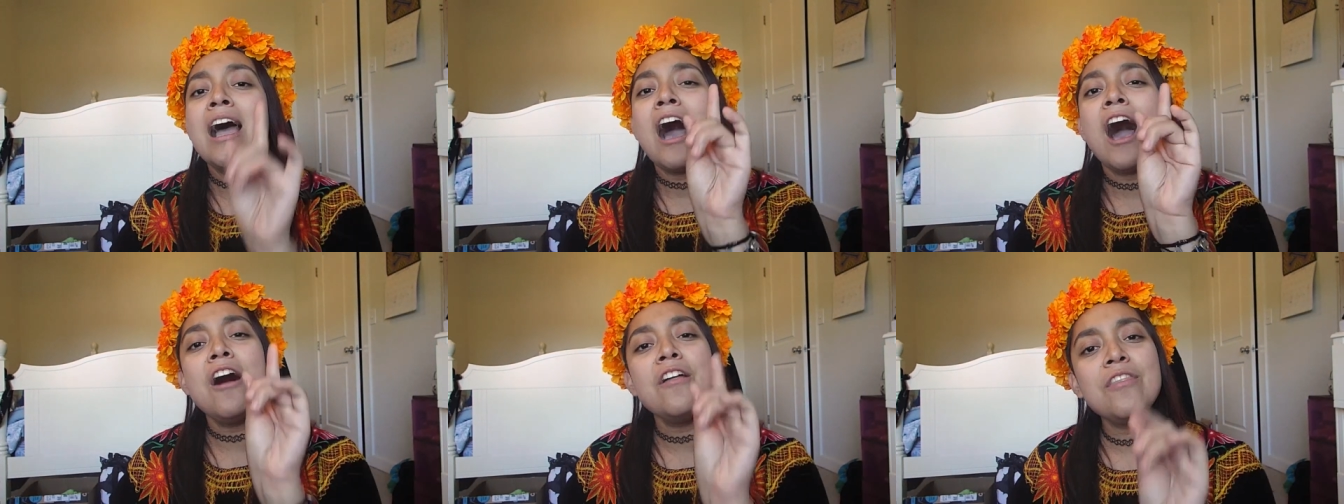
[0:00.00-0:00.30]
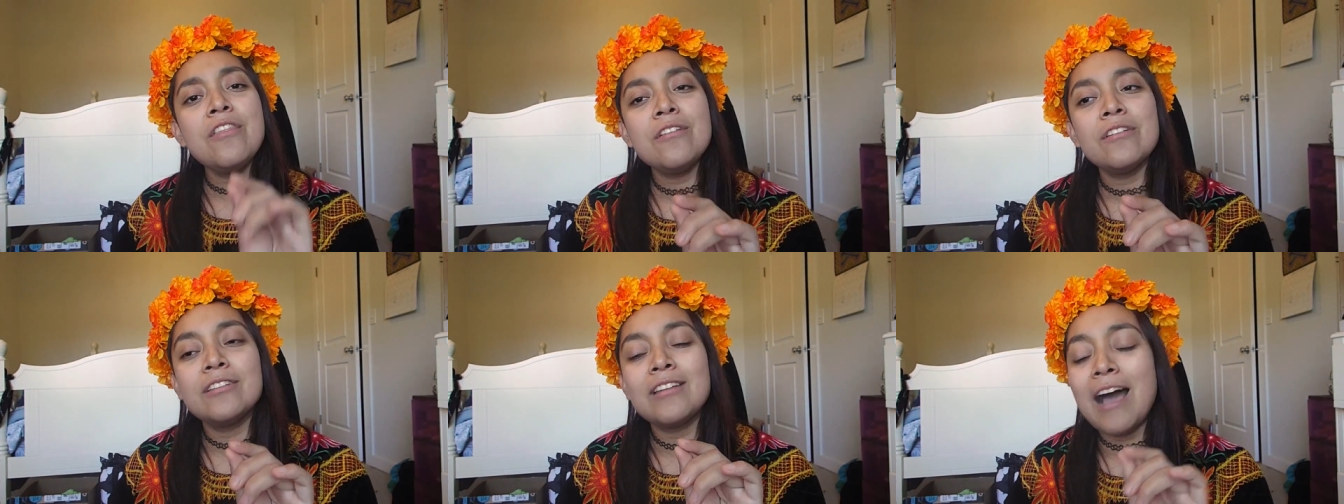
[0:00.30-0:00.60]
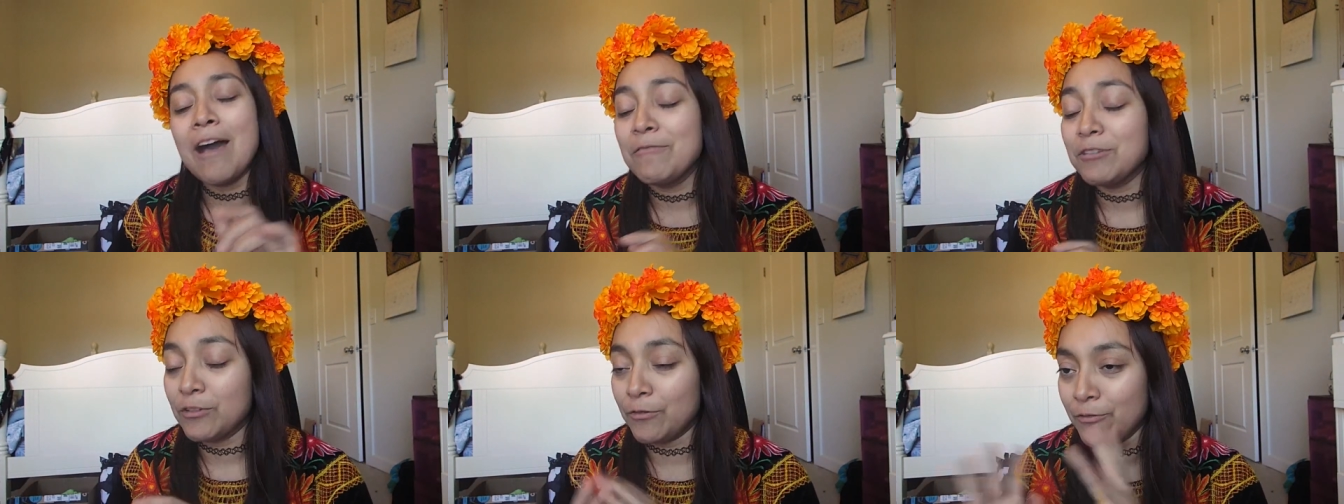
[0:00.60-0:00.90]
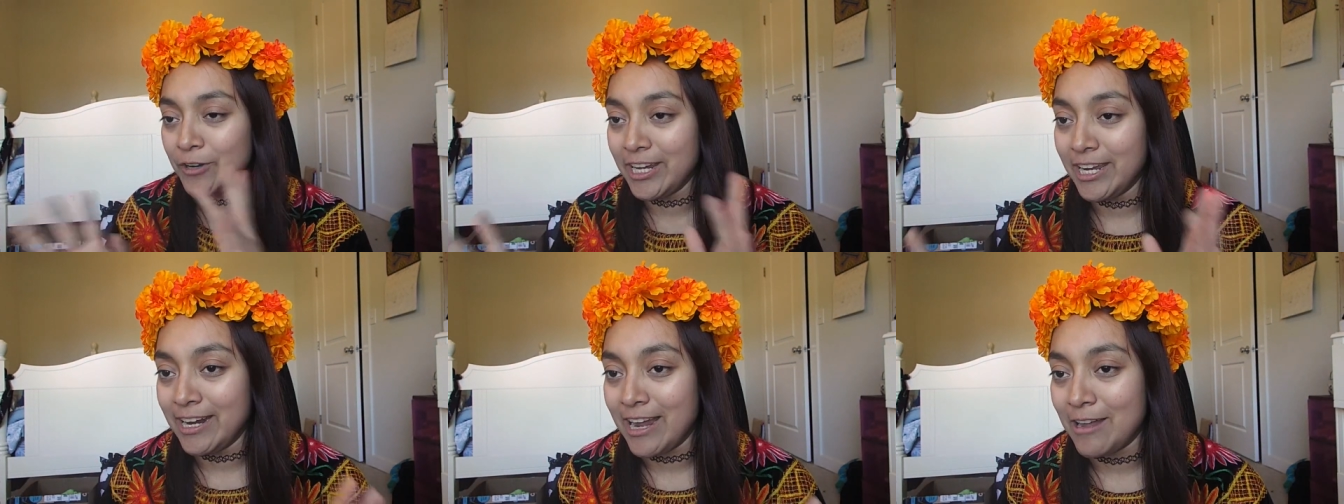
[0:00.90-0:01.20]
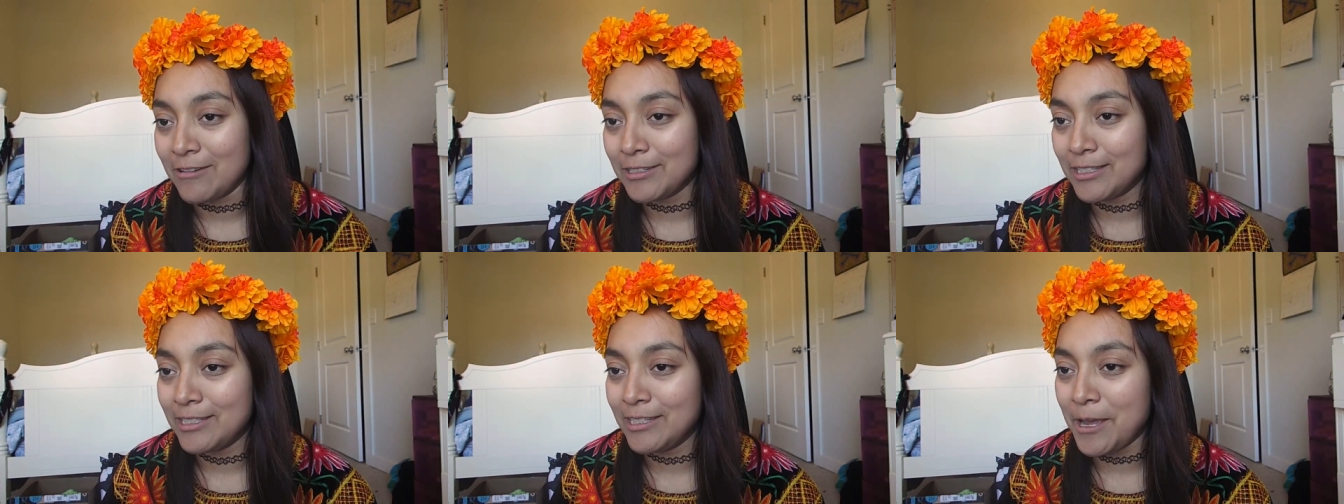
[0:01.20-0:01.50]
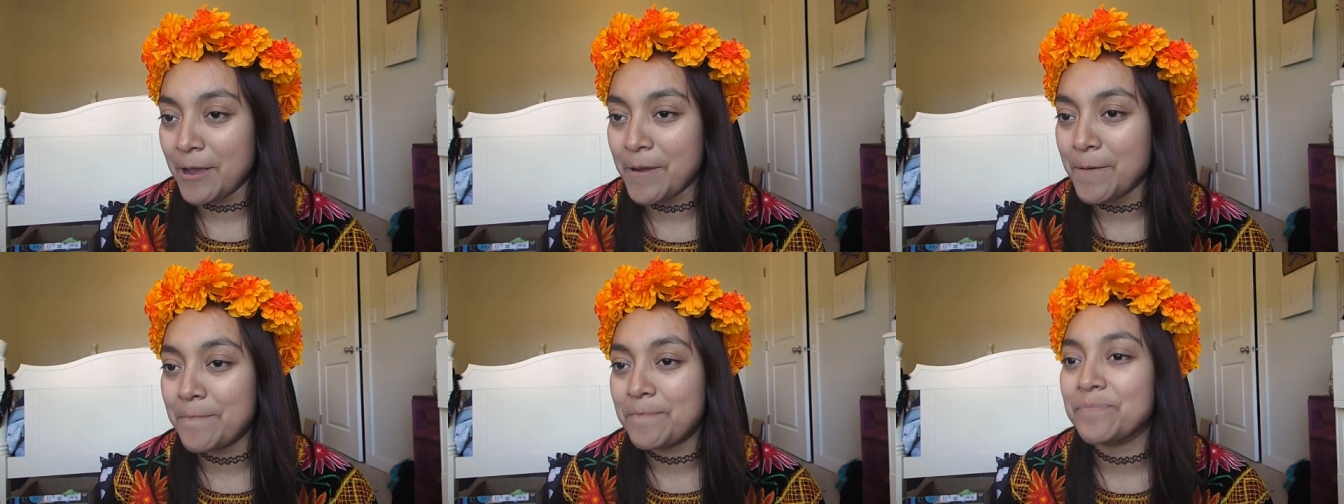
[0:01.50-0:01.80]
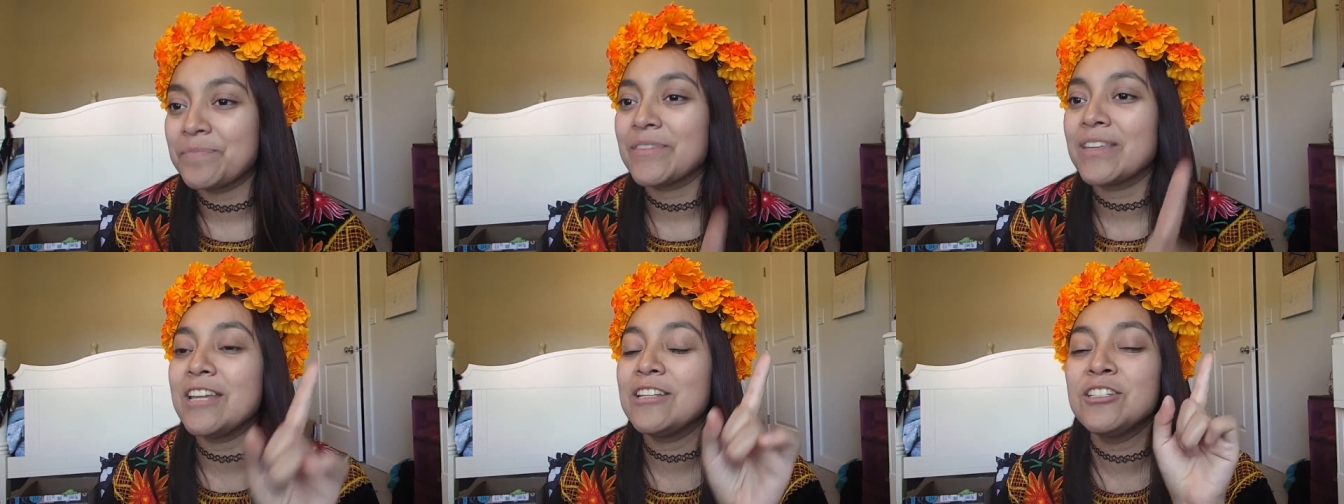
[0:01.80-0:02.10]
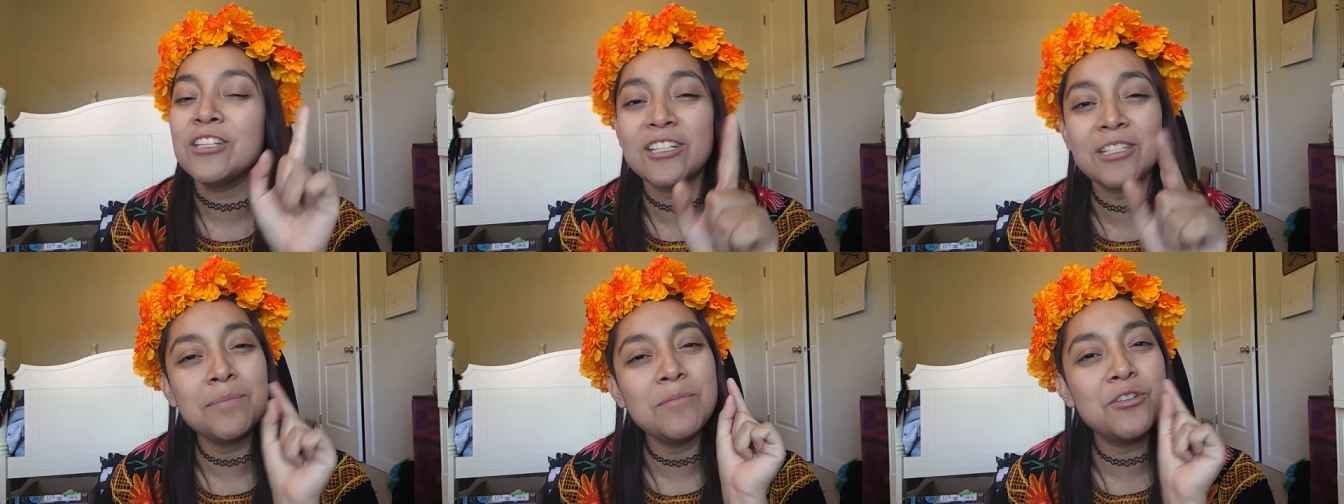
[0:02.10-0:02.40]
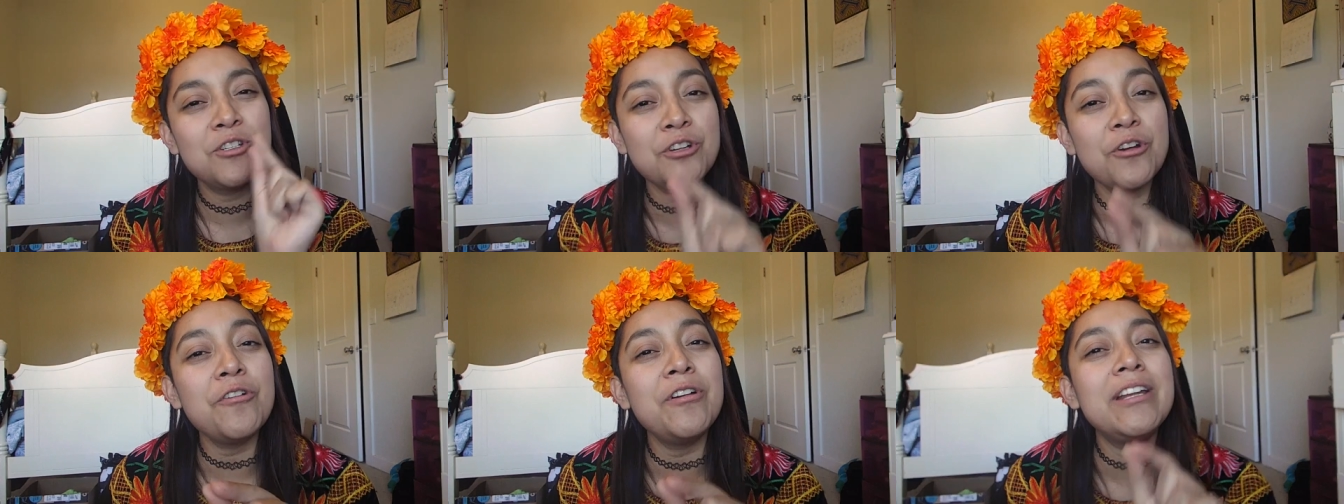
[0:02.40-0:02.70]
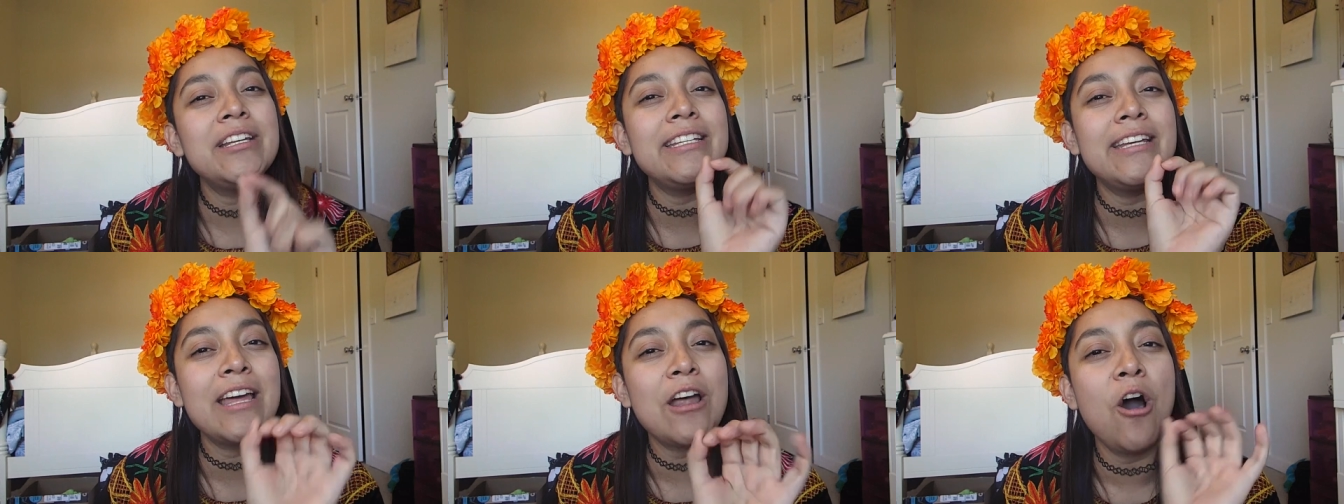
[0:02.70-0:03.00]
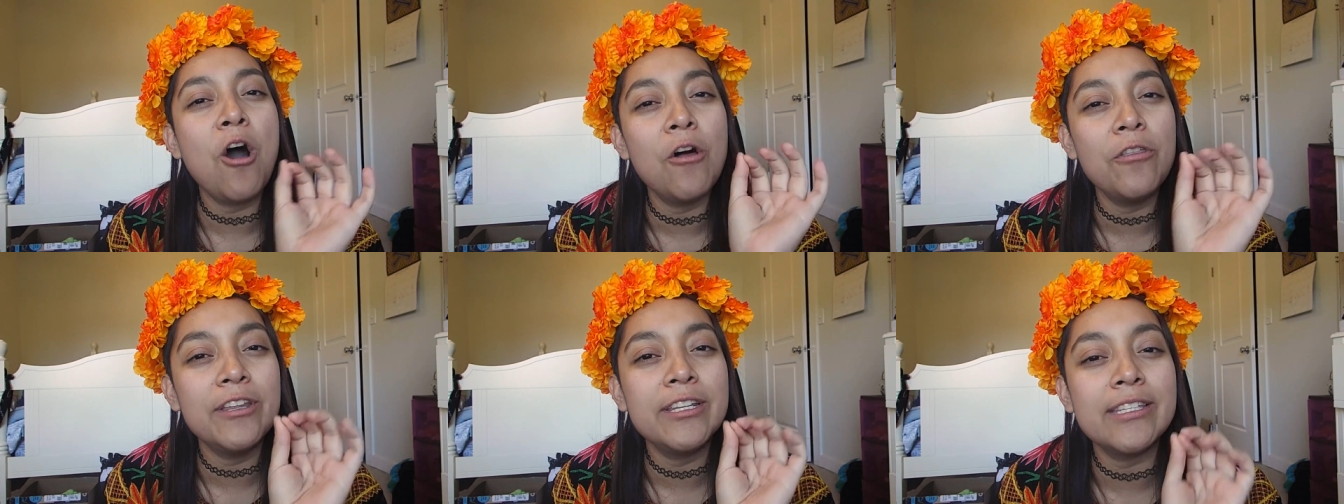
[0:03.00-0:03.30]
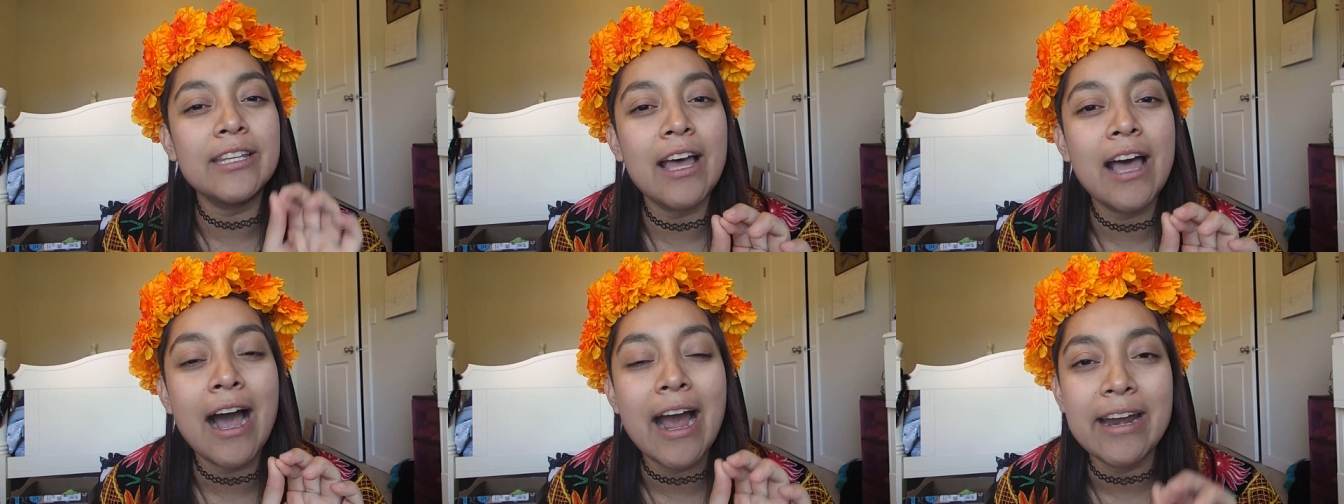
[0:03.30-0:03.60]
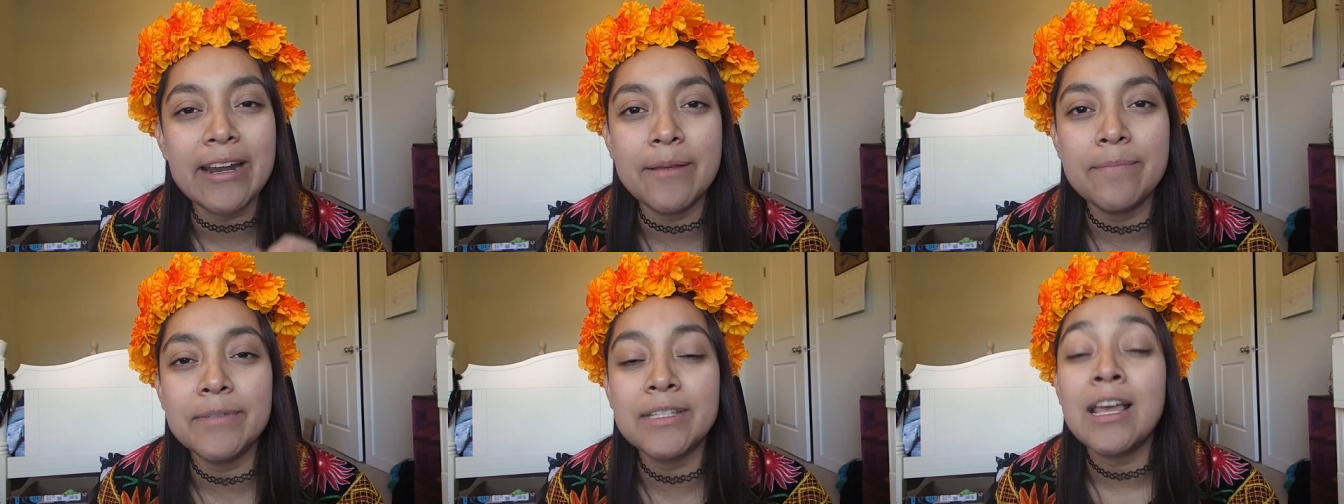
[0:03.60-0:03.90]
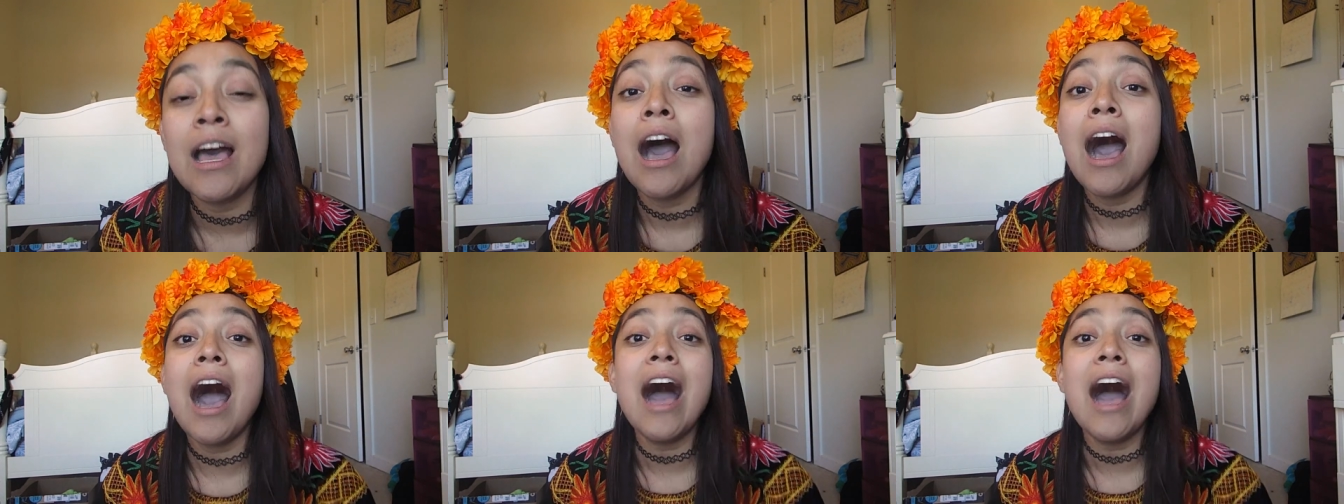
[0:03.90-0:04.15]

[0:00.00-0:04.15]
I was freaking out. So it took some journey to get all these items.